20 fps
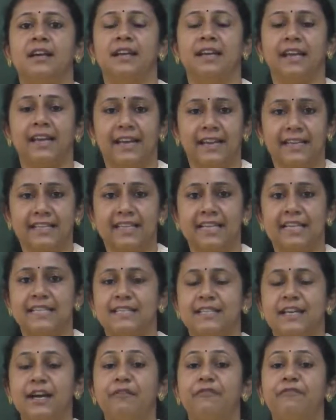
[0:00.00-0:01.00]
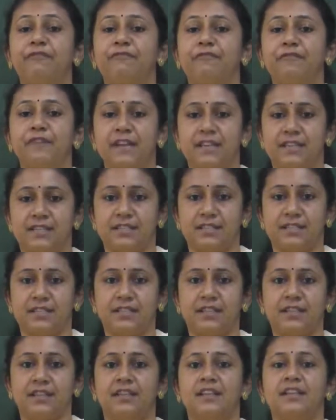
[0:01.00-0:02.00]
Correct, it's a fish.
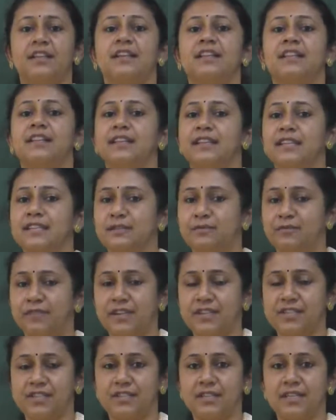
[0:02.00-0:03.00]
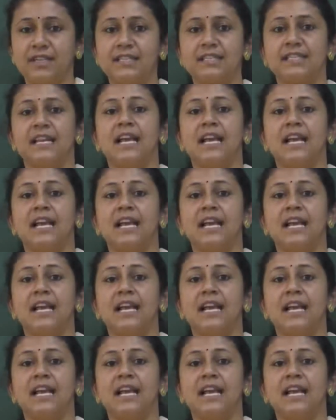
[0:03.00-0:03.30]
This fish is